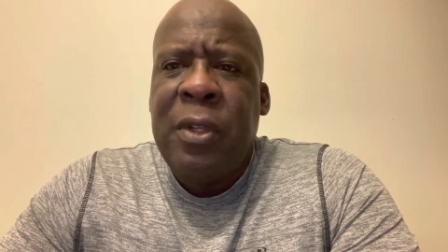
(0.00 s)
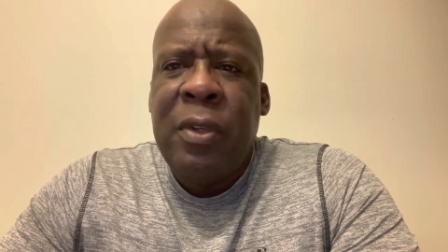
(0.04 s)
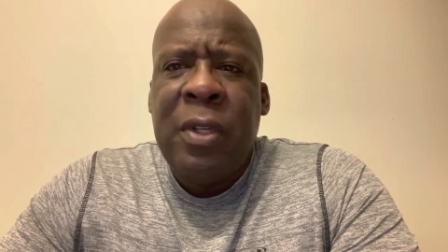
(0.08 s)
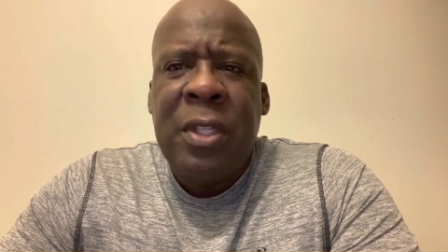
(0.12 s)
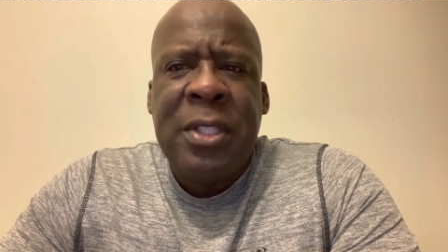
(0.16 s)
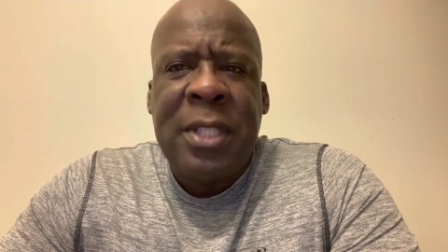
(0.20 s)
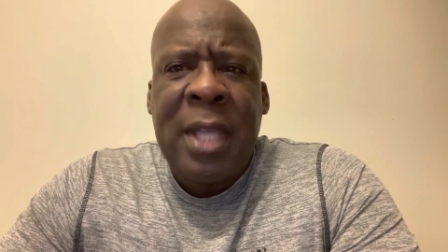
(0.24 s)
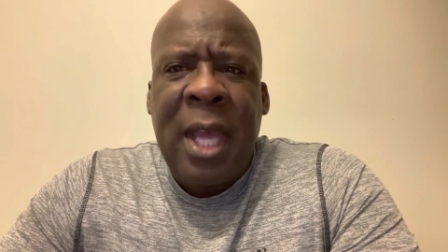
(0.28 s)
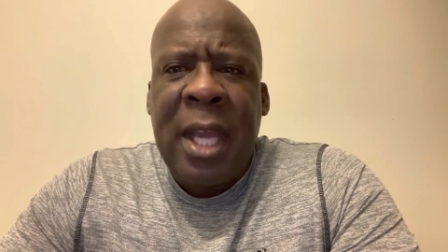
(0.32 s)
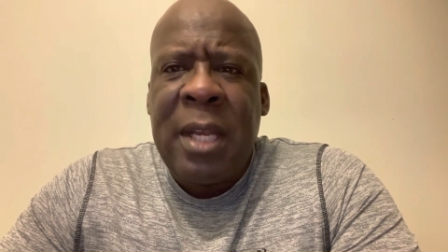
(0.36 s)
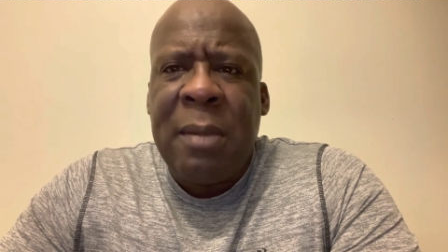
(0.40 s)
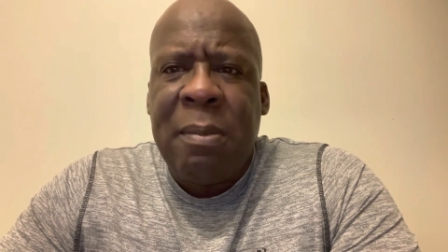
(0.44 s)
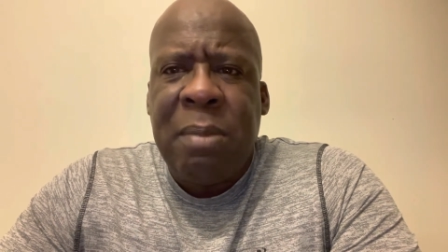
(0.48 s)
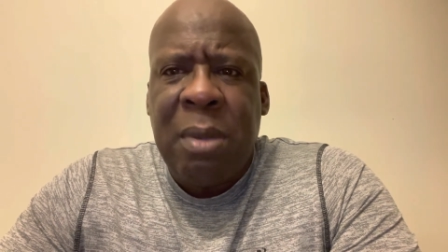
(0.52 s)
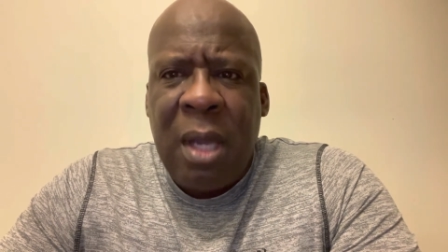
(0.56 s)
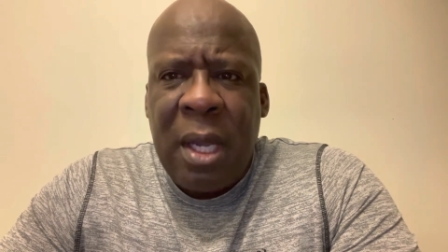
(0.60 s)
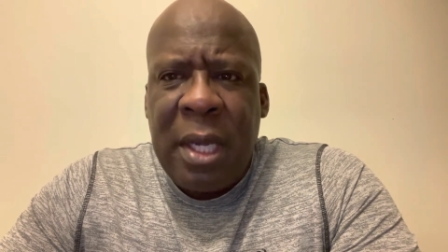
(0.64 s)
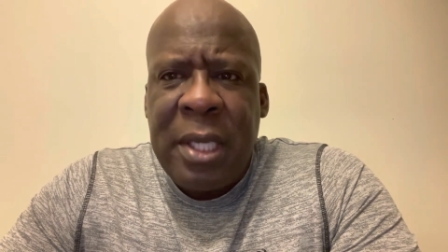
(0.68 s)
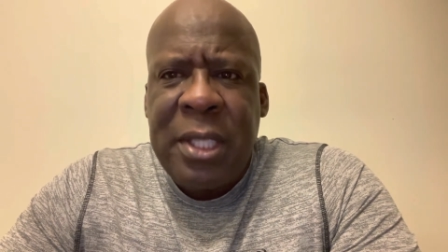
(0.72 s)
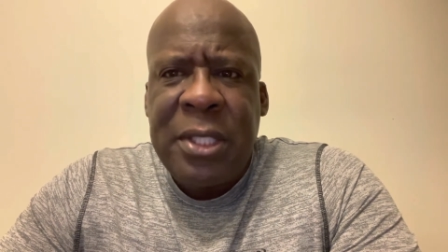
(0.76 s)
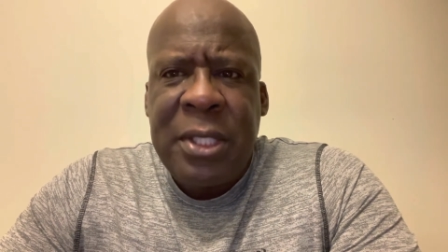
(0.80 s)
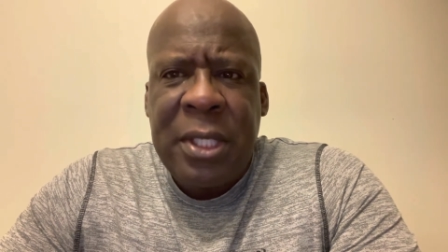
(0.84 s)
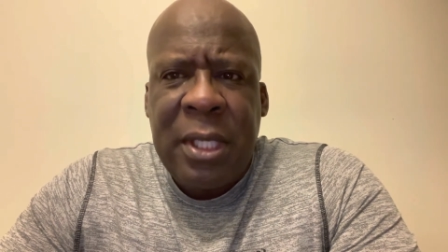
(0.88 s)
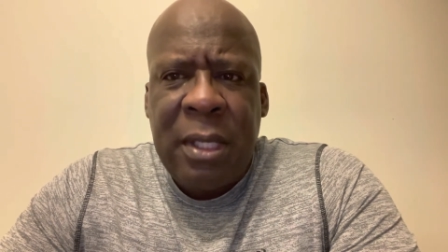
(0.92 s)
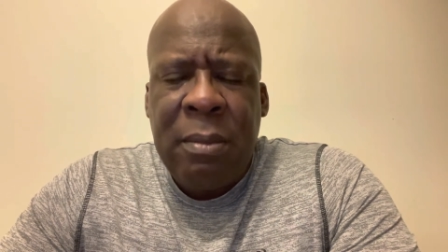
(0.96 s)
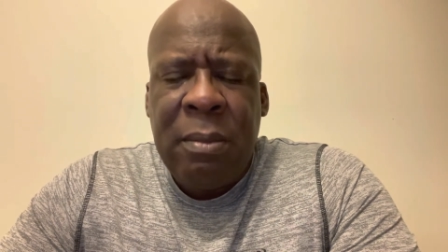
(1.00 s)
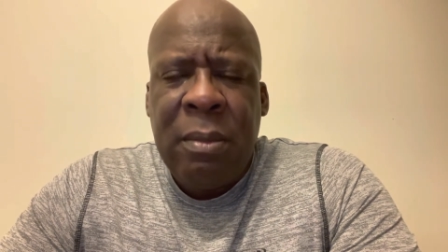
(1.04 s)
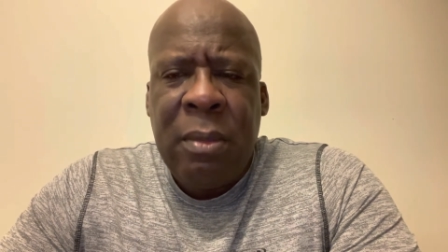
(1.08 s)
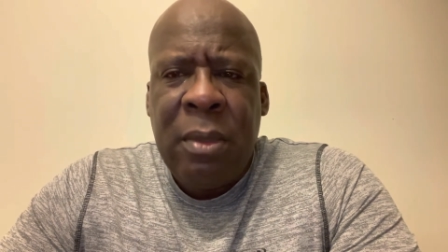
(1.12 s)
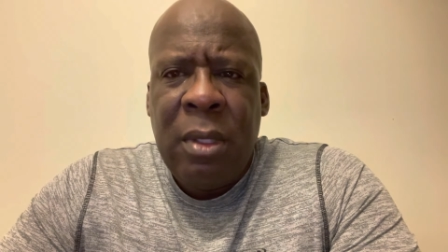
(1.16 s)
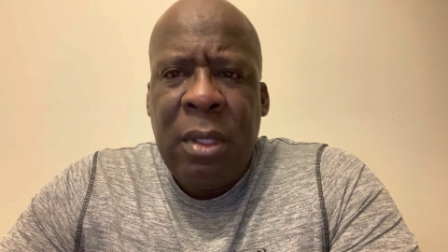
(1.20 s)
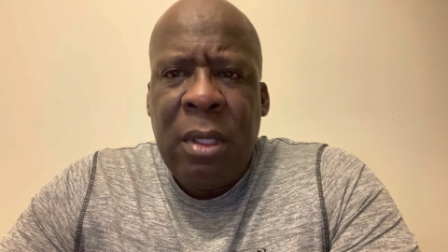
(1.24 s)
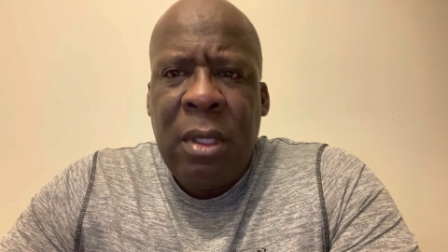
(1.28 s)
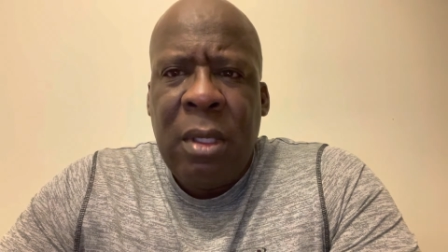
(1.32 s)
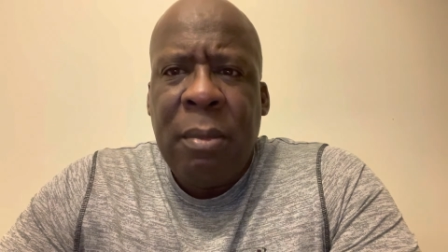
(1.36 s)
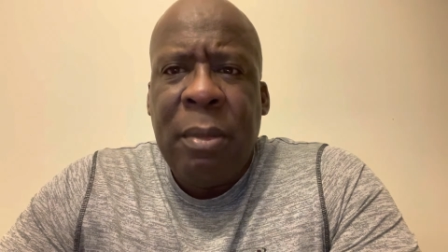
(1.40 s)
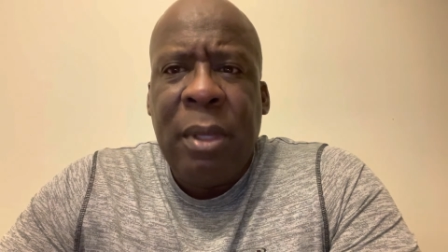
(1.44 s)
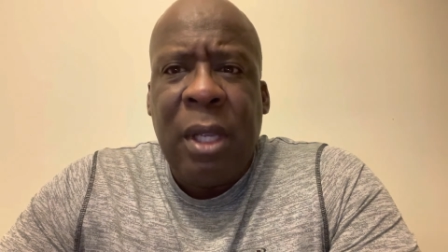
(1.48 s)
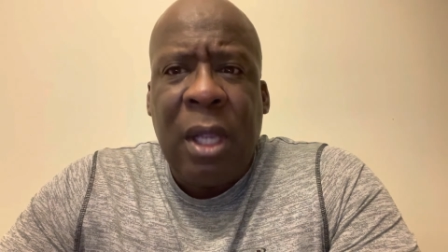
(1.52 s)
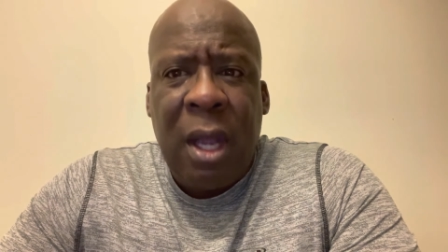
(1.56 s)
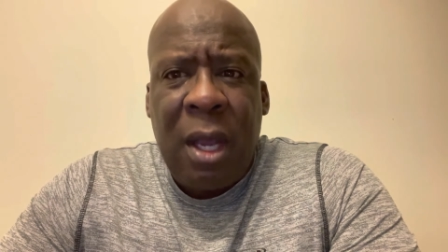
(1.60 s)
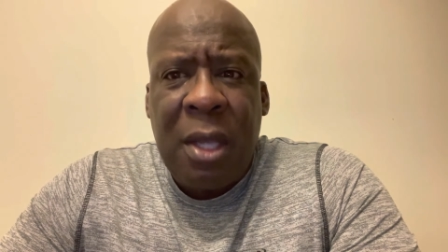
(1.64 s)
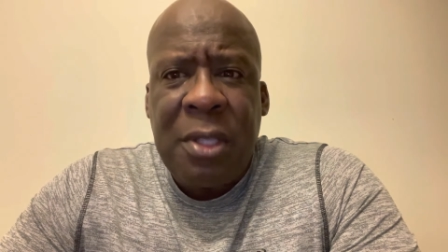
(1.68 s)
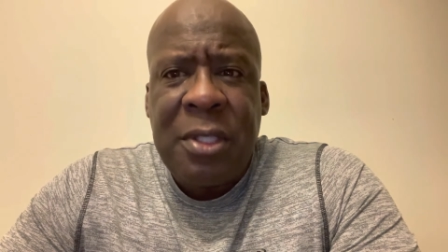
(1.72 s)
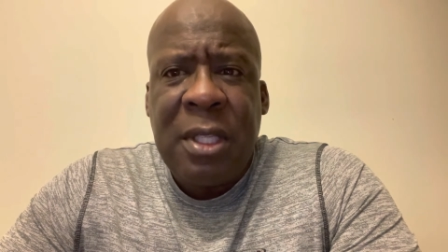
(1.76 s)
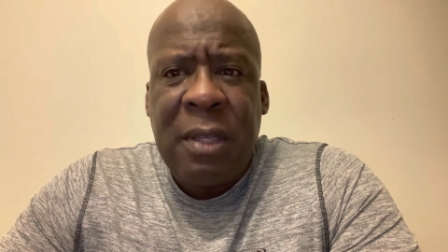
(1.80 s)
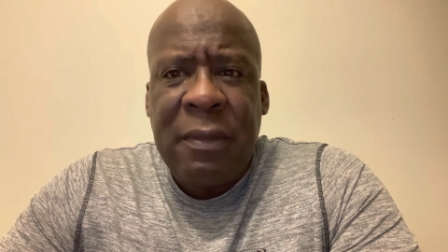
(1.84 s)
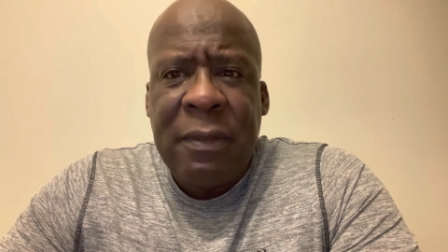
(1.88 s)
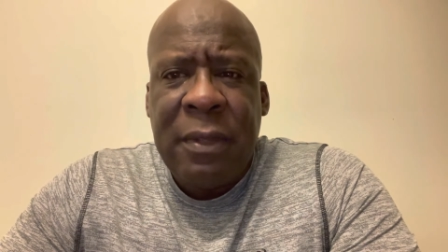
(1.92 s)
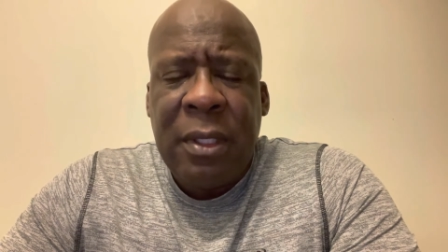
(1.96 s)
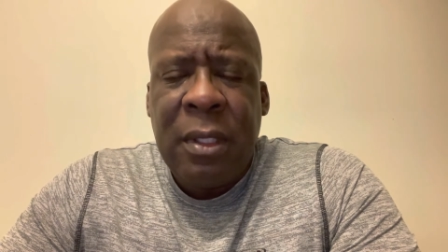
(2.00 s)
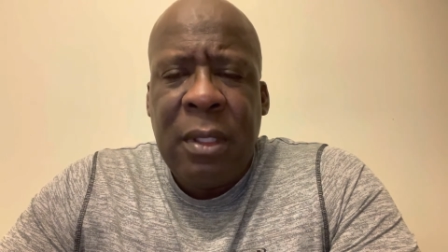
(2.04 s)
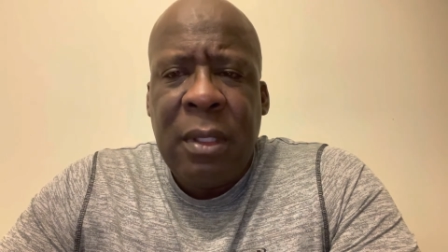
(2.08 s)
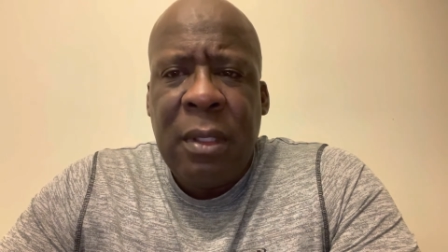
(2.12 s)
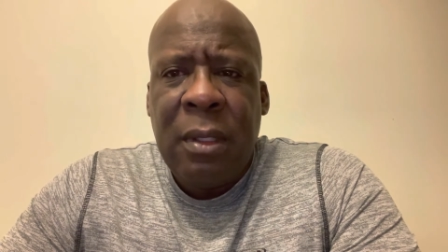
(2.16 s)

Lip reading: decide to punish them because of it?